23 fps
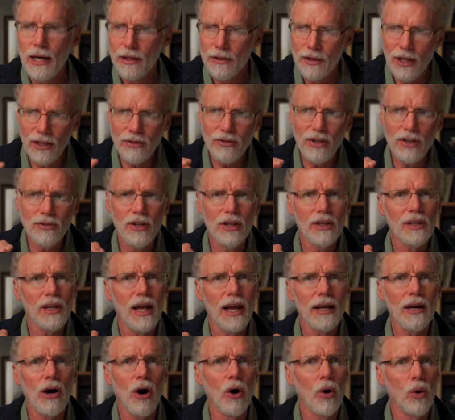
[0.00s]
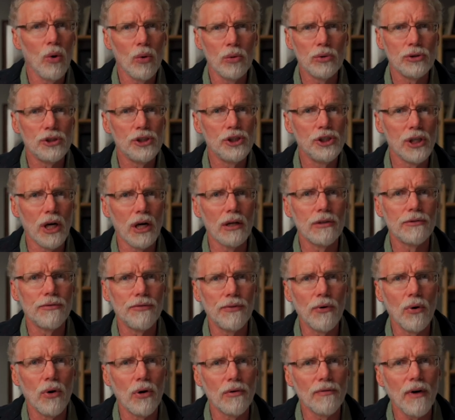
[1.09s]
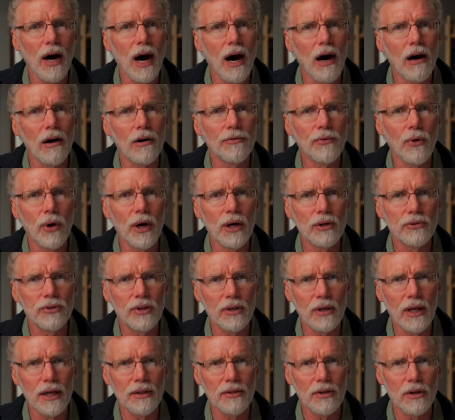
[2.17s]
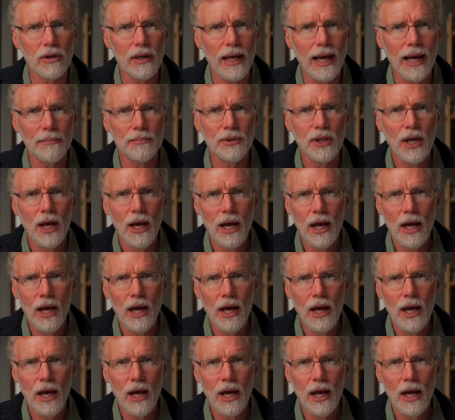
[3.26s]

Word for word: this isn't like a whole jug full of olive oil to light their lamps.